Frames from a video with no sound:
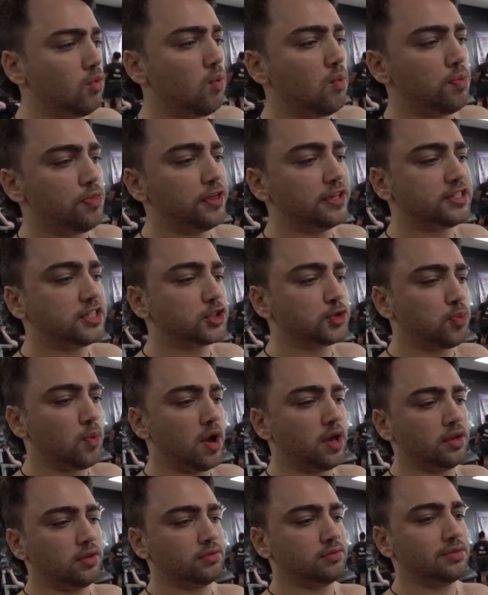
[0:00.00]
this is
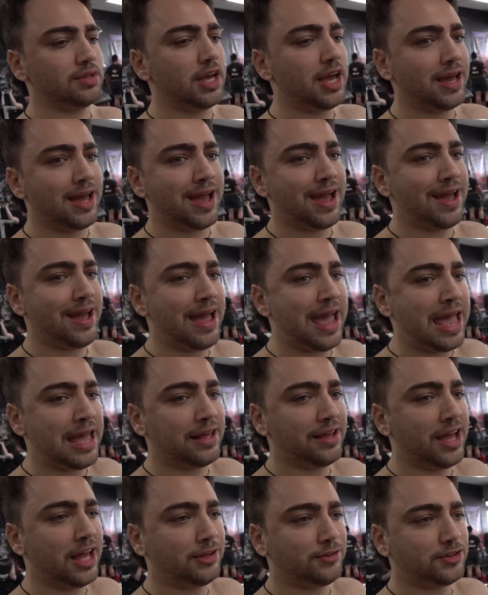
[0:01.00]
when it it,
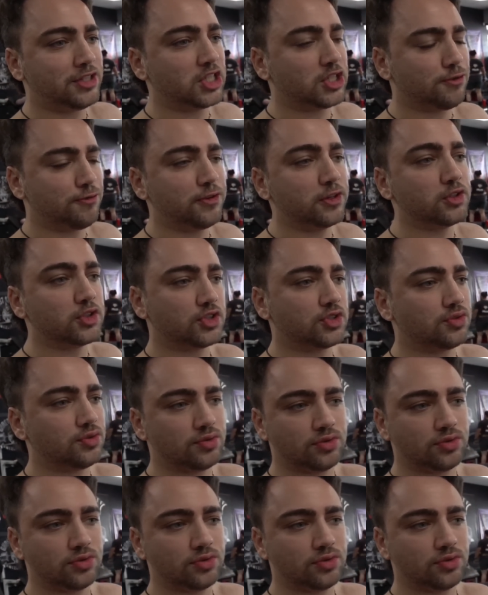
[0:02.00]
it just feels